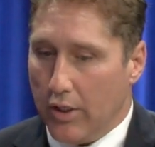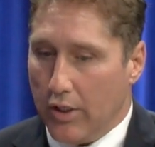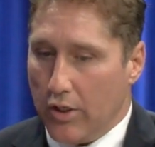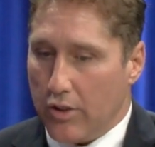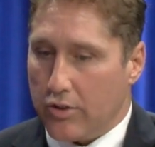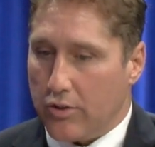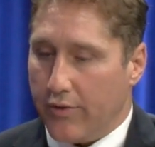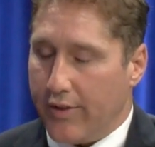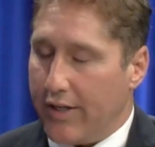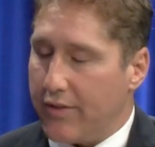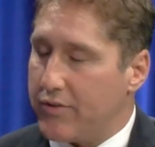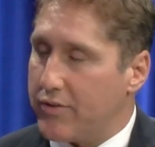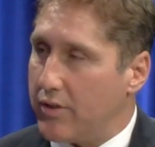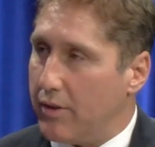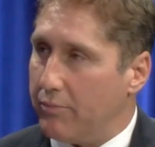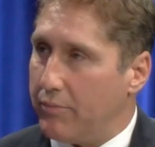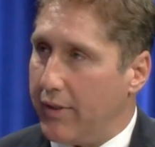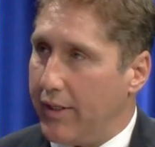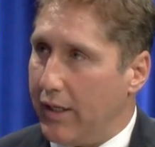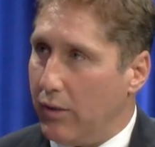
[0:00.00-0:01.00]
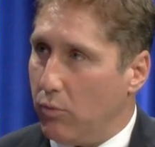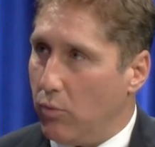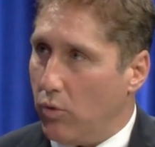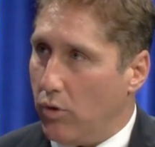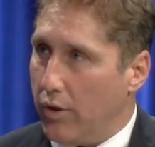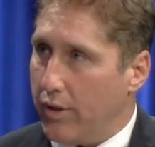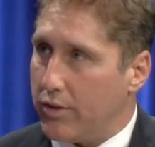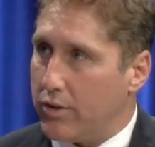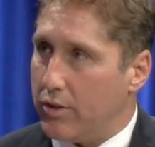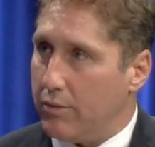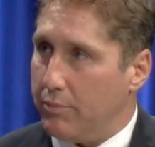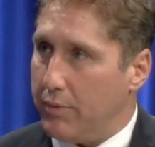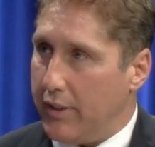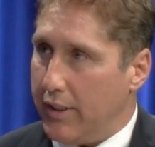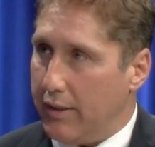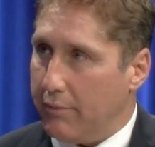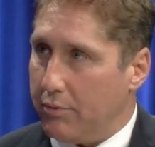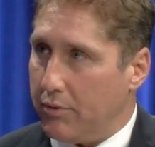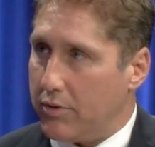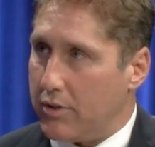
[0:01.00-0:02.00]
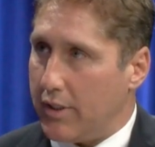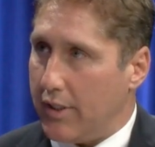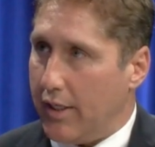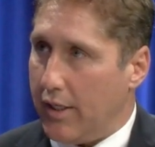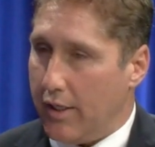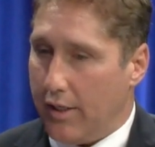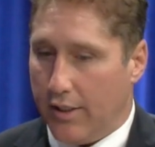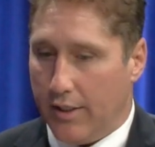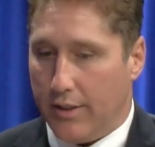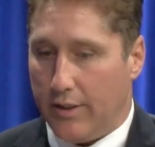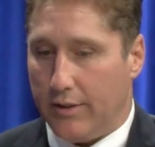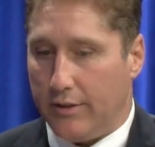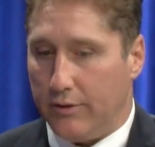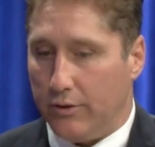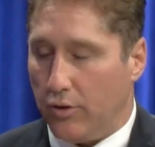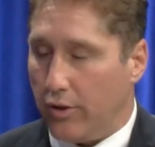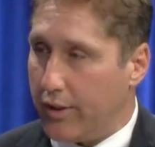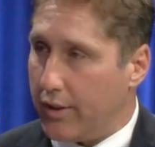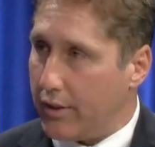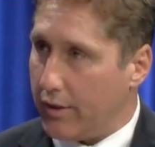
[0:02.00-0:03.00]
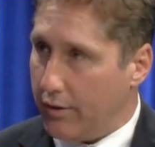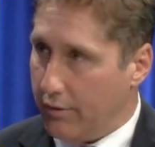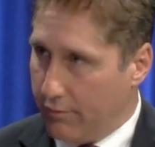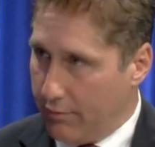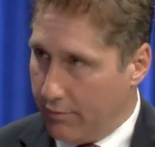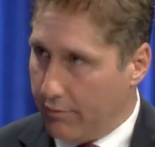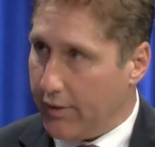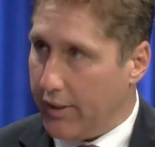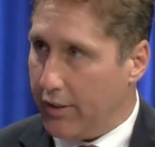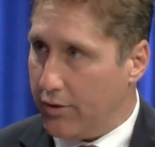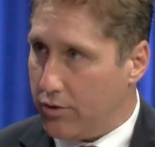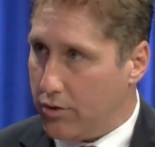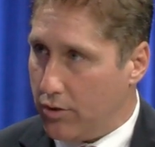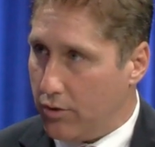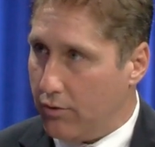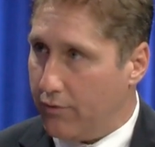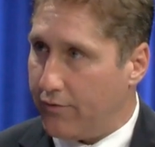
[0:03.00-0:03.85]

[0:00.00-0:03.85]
So that's something I want to be able to uh, look into